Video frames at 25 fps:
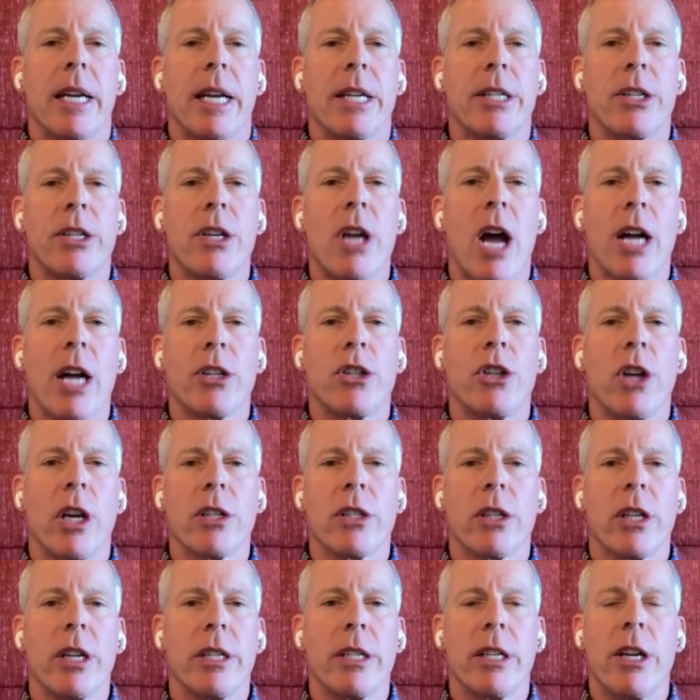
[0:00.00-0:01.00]
It's not
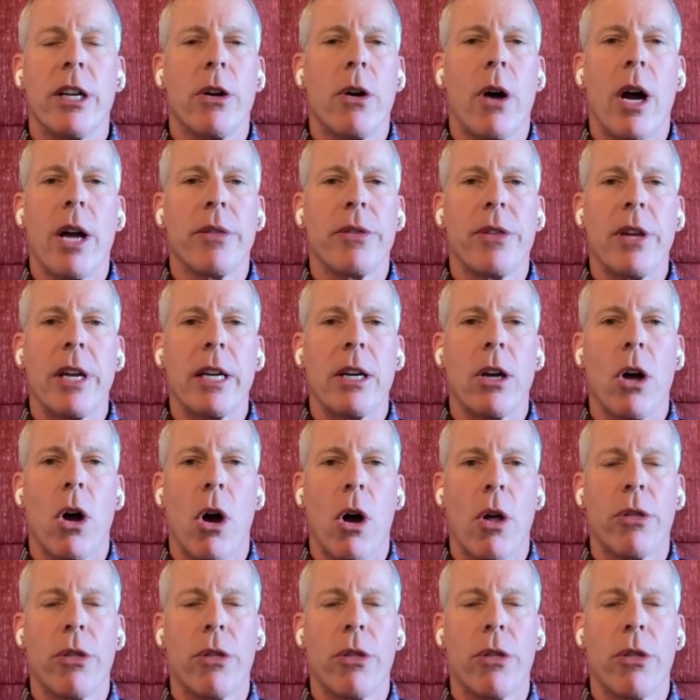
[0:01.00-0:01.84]
just that, I think